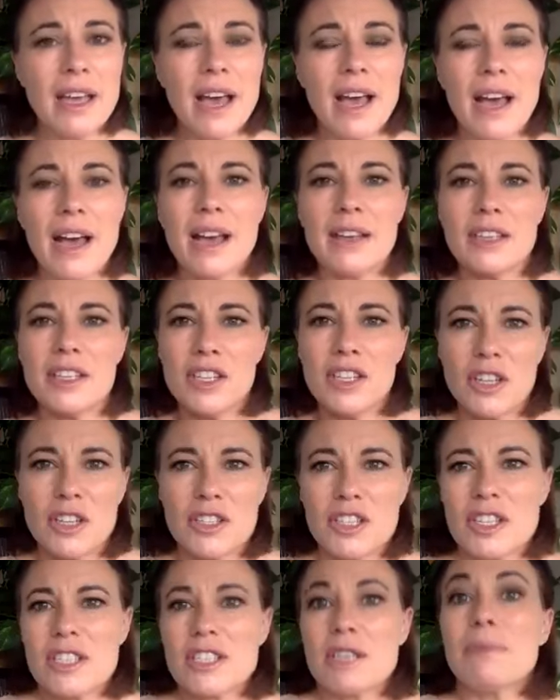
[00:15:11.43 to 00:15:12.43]
uh, you know,
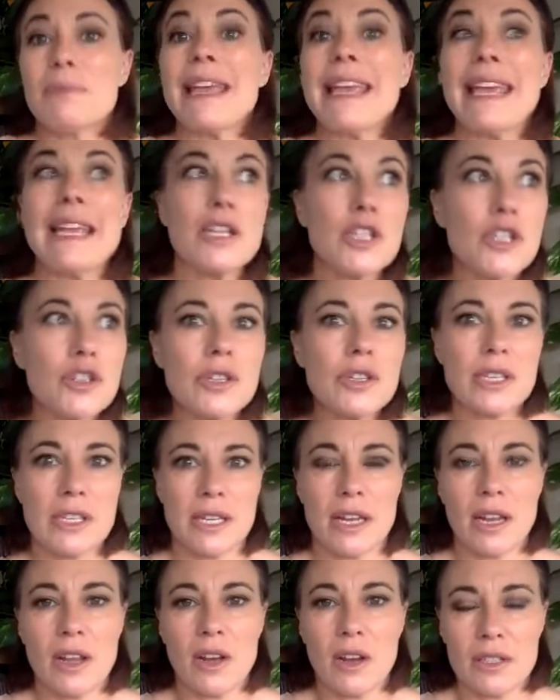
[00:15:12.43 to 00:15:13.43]
just some
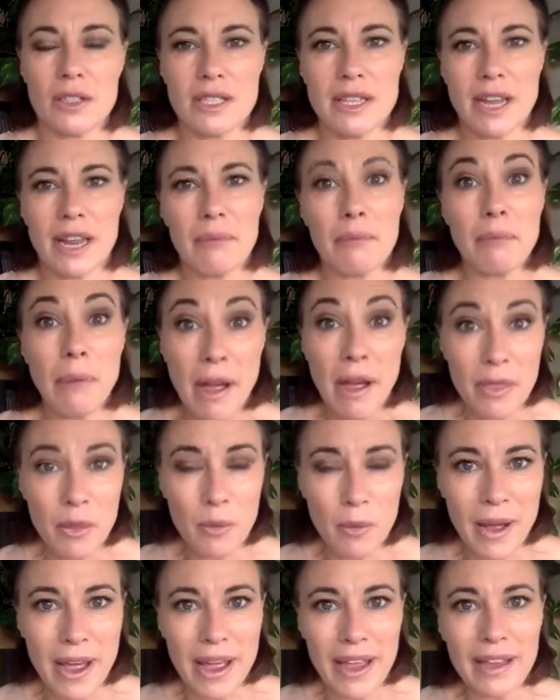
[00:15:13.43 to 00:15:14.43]
interesting content. By
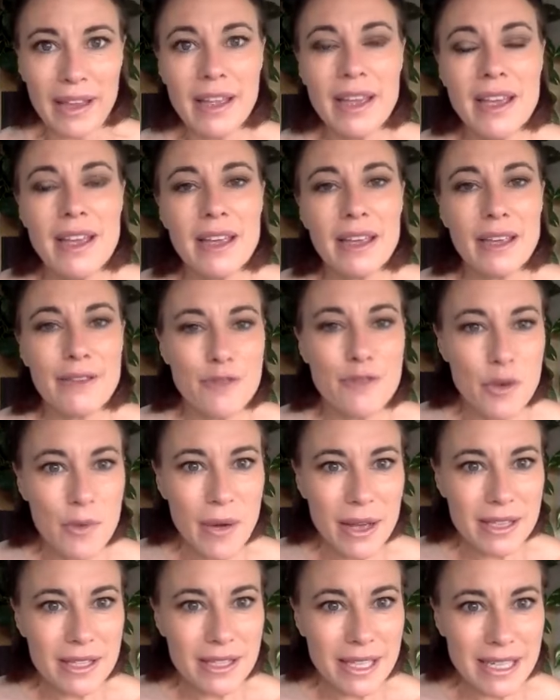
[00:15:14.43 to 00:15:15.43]
the way, if you
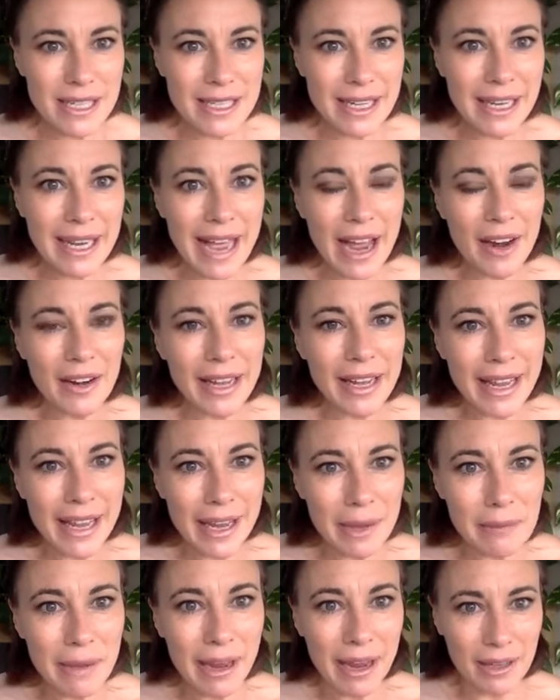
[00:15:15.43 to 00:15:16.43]
are sending out
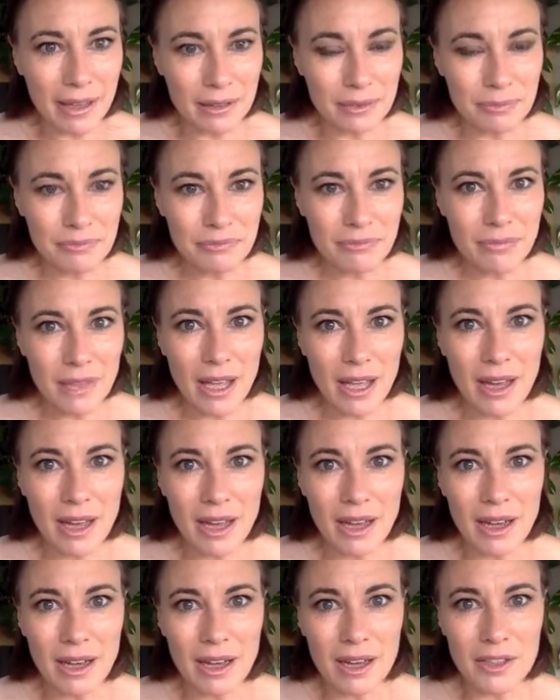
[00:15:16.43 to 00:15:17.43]
email,
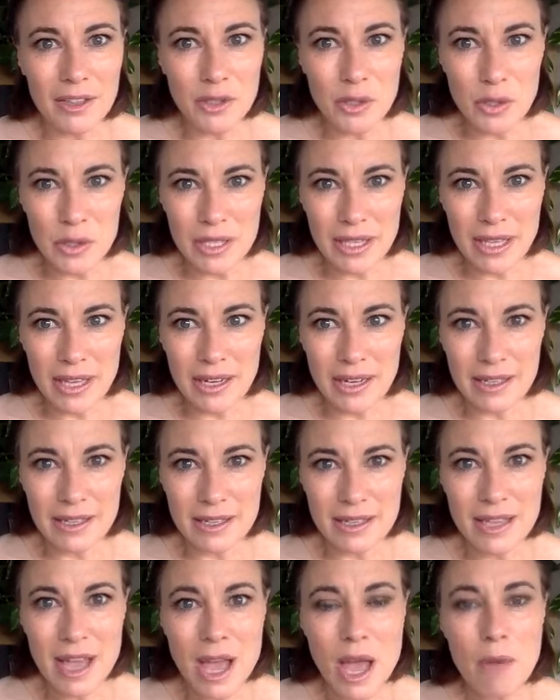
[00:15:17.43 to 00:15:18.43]
uh,
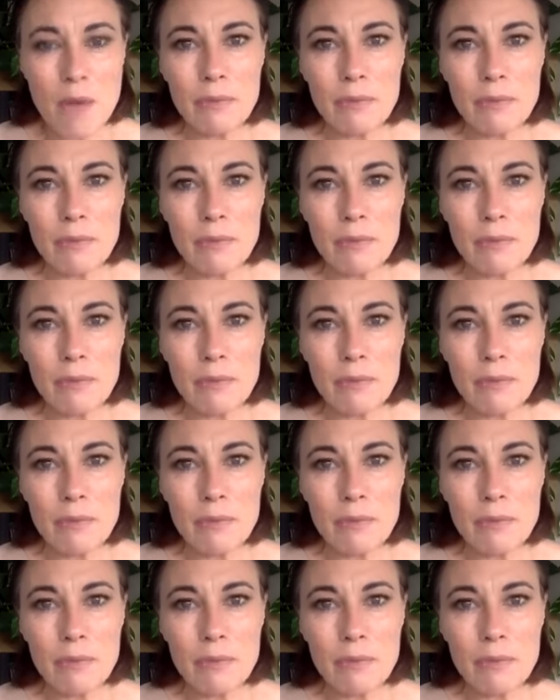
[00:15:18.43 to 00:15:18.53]
newsletters.